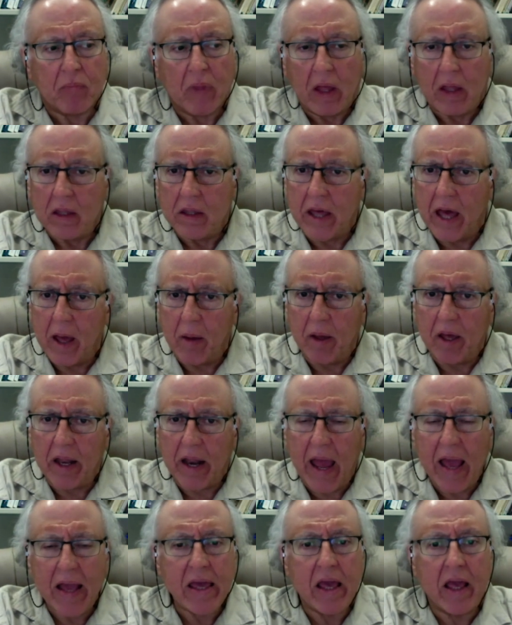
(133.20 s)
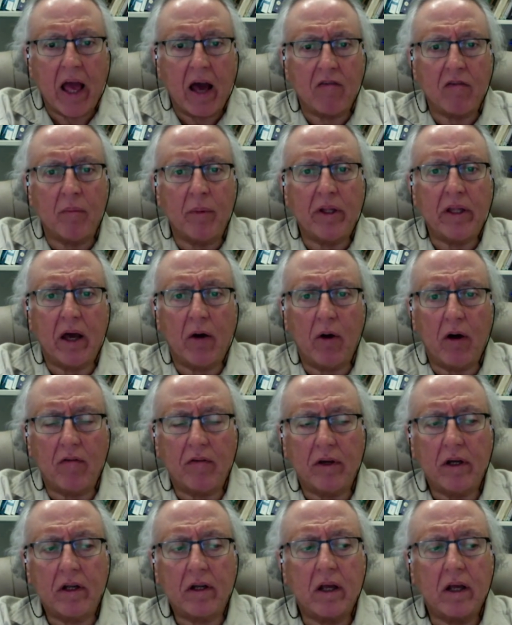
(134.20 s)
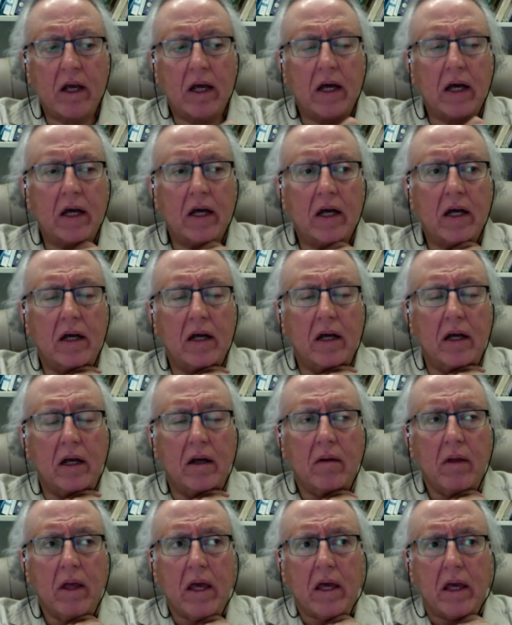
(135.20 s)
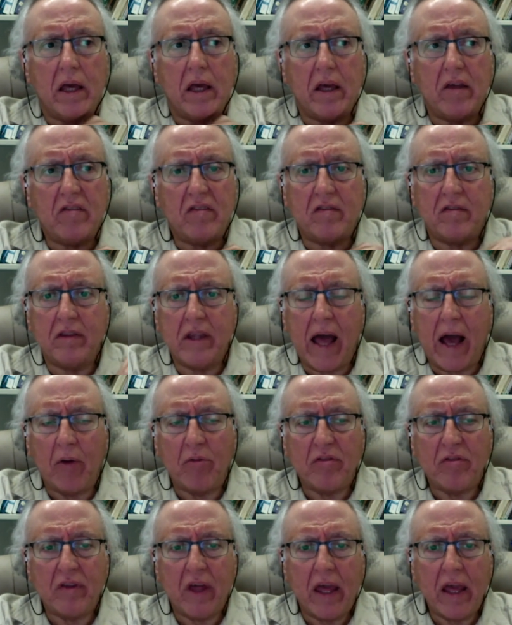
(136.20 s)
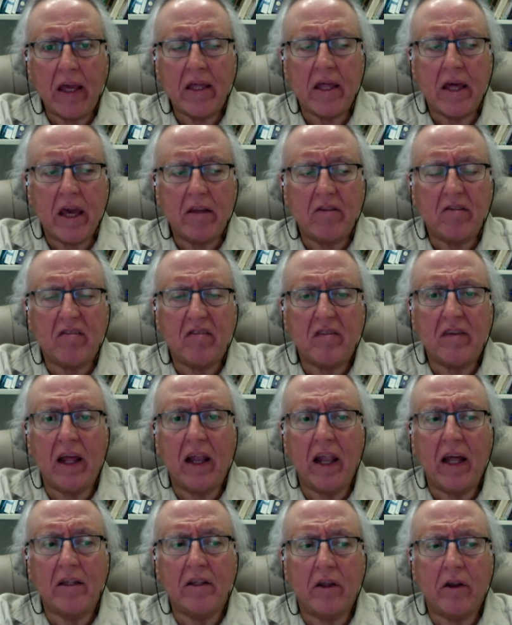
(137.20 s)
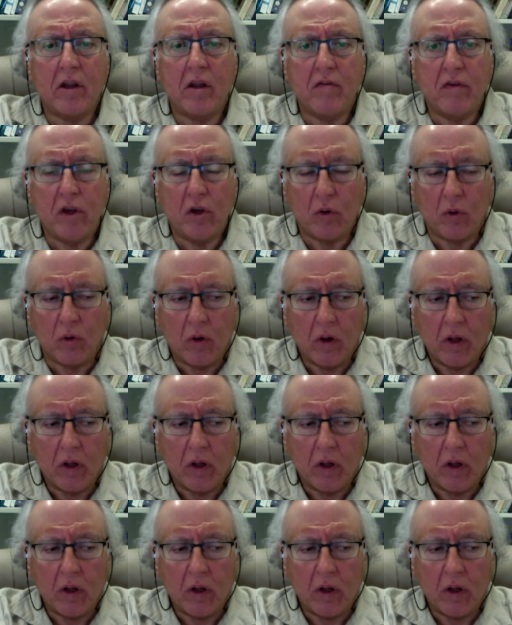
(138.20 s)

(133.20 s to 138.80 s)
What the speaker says: The Iraqi government, however, is now saying it is still under review.